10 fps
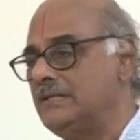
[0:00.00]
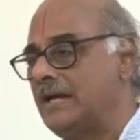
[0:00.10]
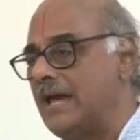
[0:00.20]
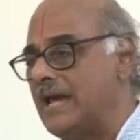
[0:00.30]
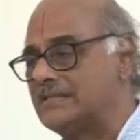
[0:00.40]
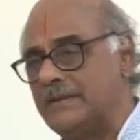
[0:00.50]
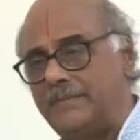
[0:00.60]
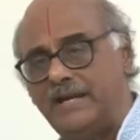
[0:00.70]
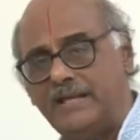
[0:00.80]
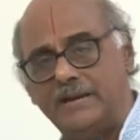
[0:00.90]
as a
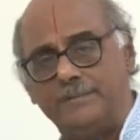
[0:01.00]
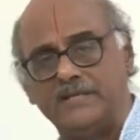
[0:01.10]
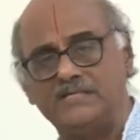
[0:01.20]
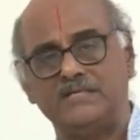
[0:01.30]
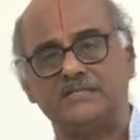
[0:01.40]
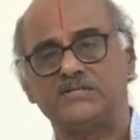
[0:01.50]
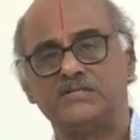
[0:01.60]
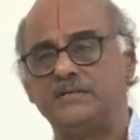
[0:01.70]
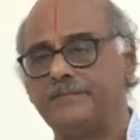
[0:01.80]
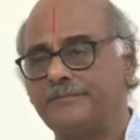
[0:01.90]
media
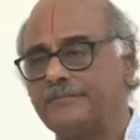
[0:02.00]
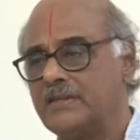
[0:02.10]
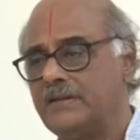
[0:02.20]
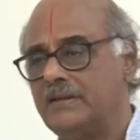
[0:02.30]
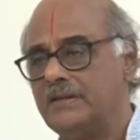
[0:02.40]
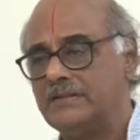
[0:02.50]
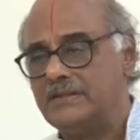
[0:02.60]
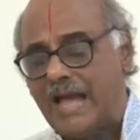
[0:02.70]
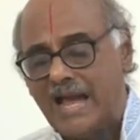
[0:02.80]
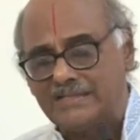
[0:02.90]
persons,
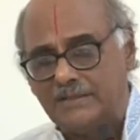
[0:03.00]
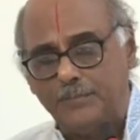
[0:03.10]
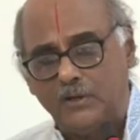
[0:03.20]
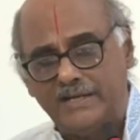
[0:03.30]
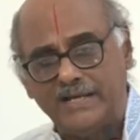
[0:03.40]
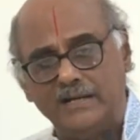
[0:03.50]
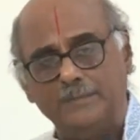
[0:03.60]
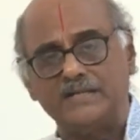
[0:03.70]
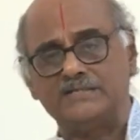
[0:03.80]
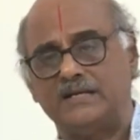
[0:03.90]
as a political
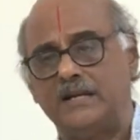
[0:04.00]
person.